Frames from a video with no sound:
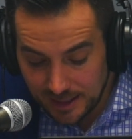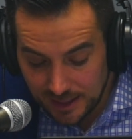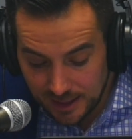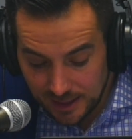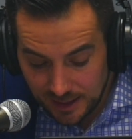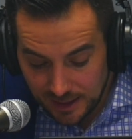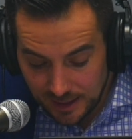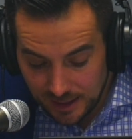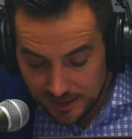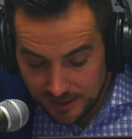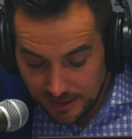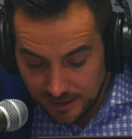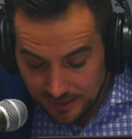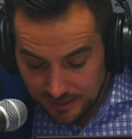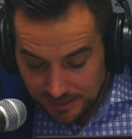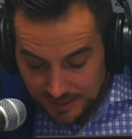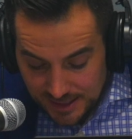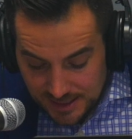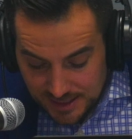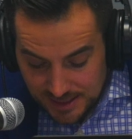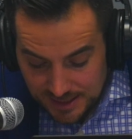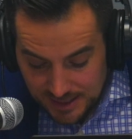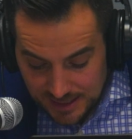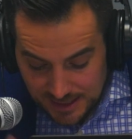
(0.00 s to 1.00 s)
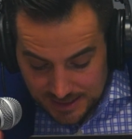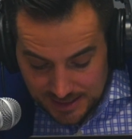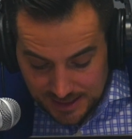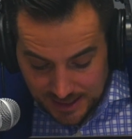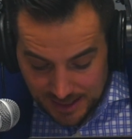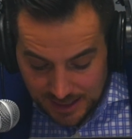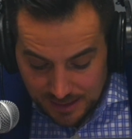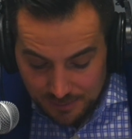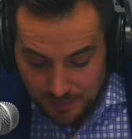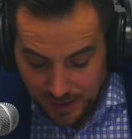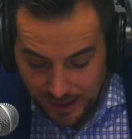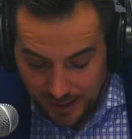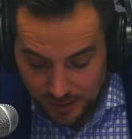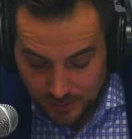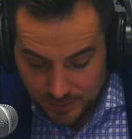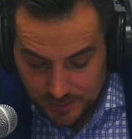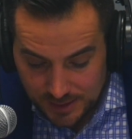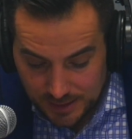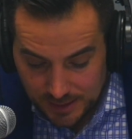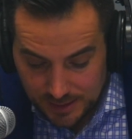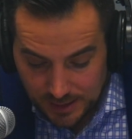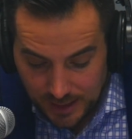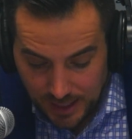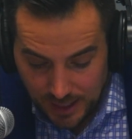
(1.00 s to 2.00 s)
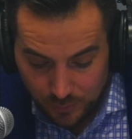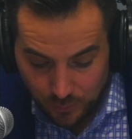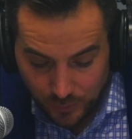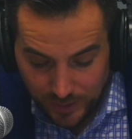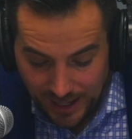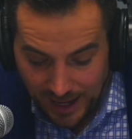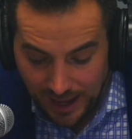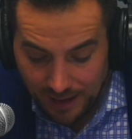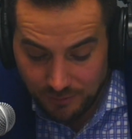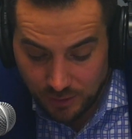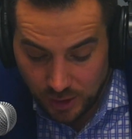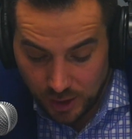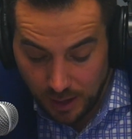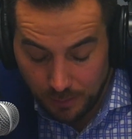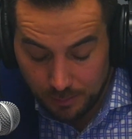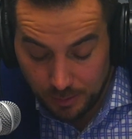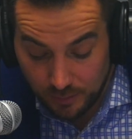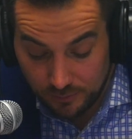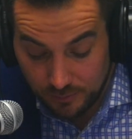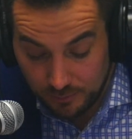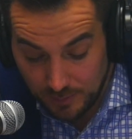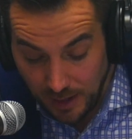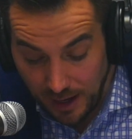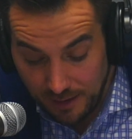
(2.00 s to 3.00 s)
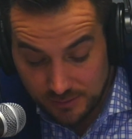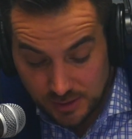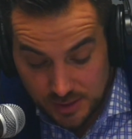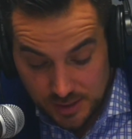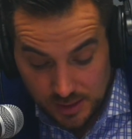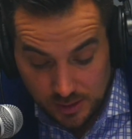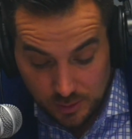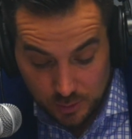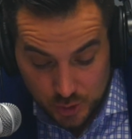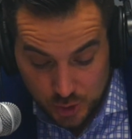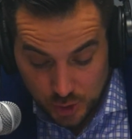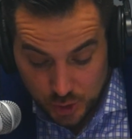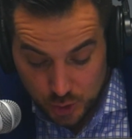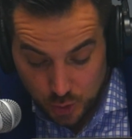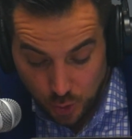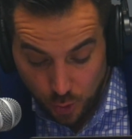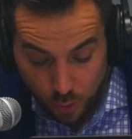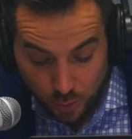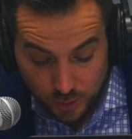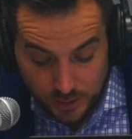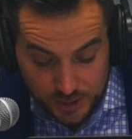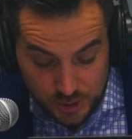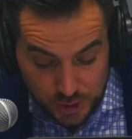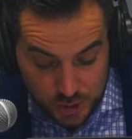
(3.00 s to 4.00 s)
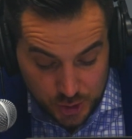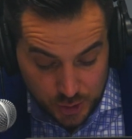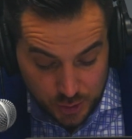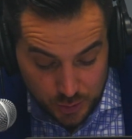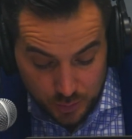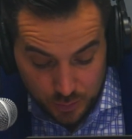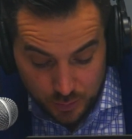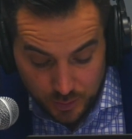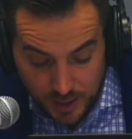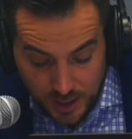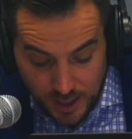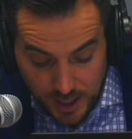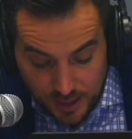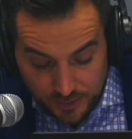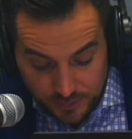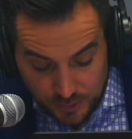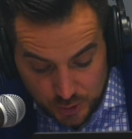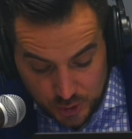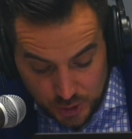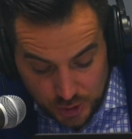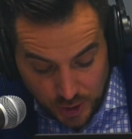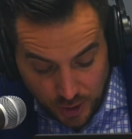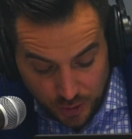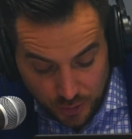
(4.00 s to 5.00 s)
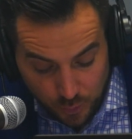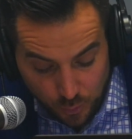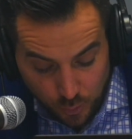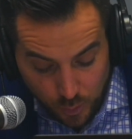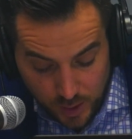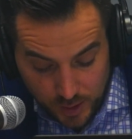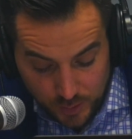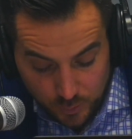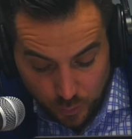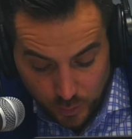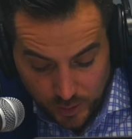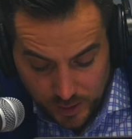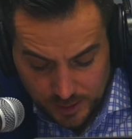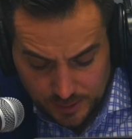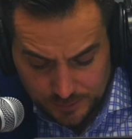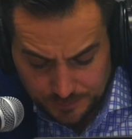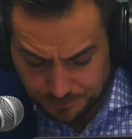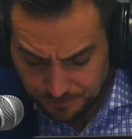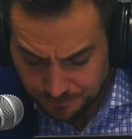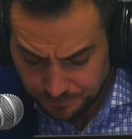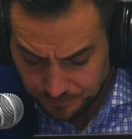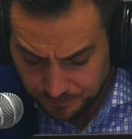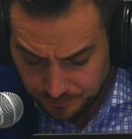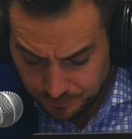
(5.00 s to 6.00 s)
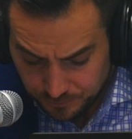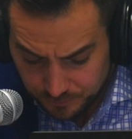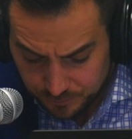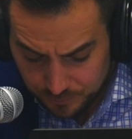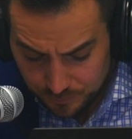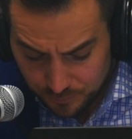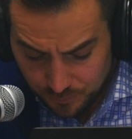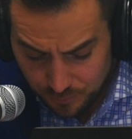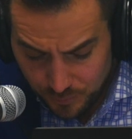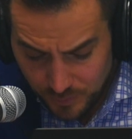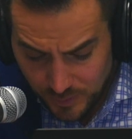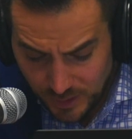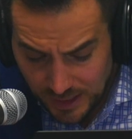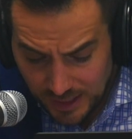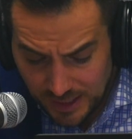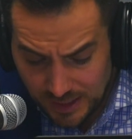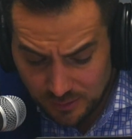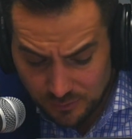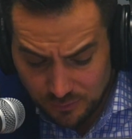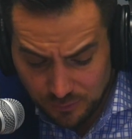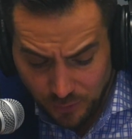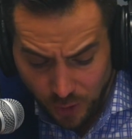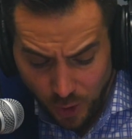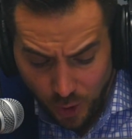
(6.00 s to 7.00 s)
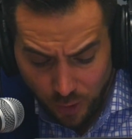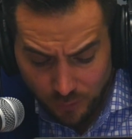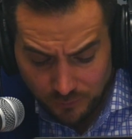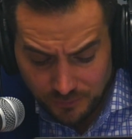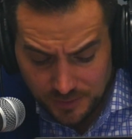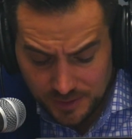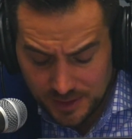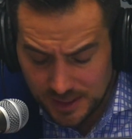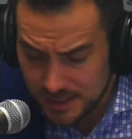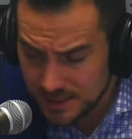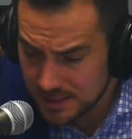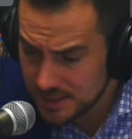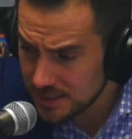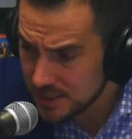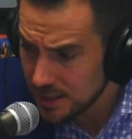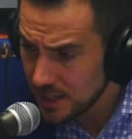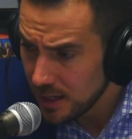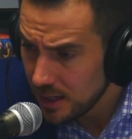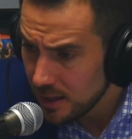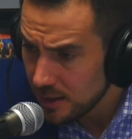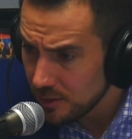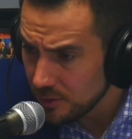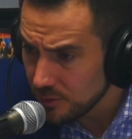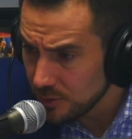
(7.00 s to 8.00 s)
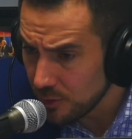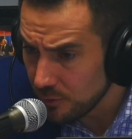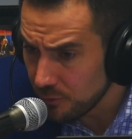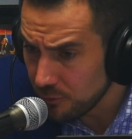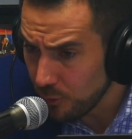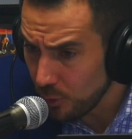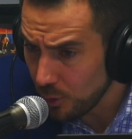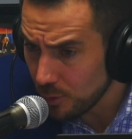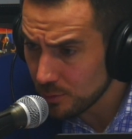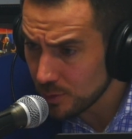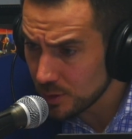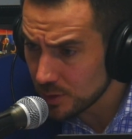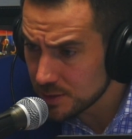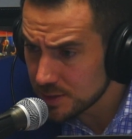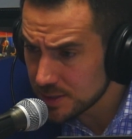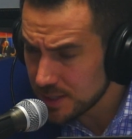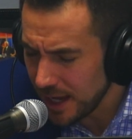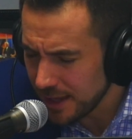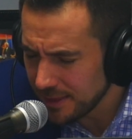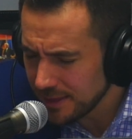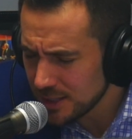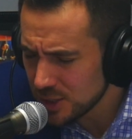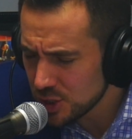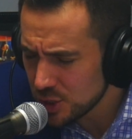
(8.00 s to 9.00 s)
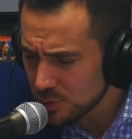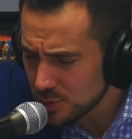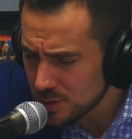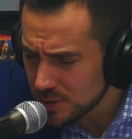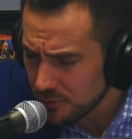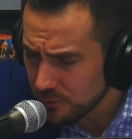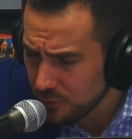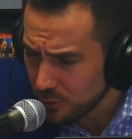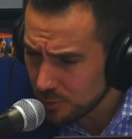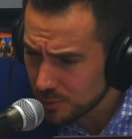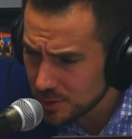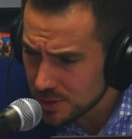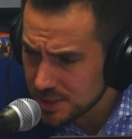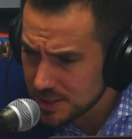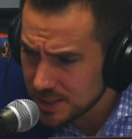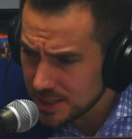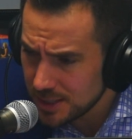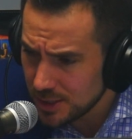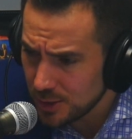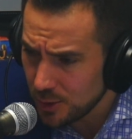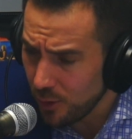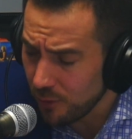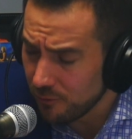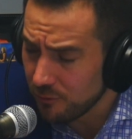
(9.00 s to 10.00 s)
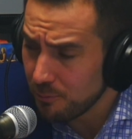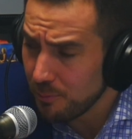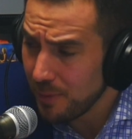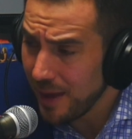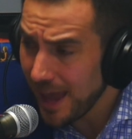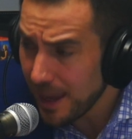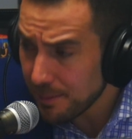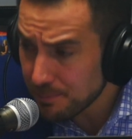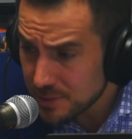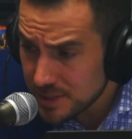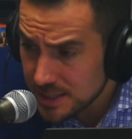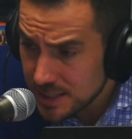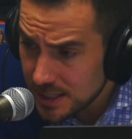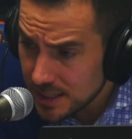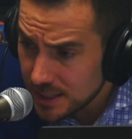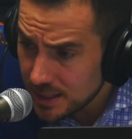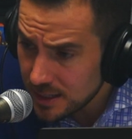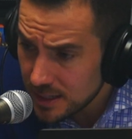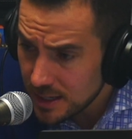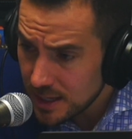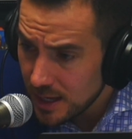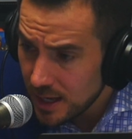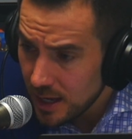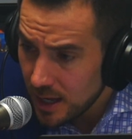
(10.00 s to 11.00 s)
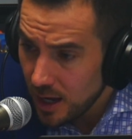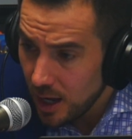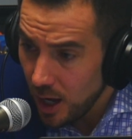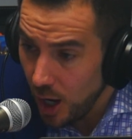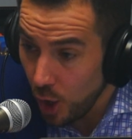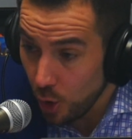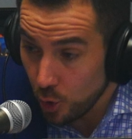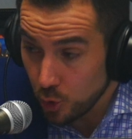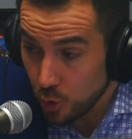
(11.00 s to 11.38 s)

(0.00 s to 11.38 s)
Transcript: And these emails, and we have a couple of them. Obviously, there's the toll issue. There's another one where it involved the former CEO of Pepsi,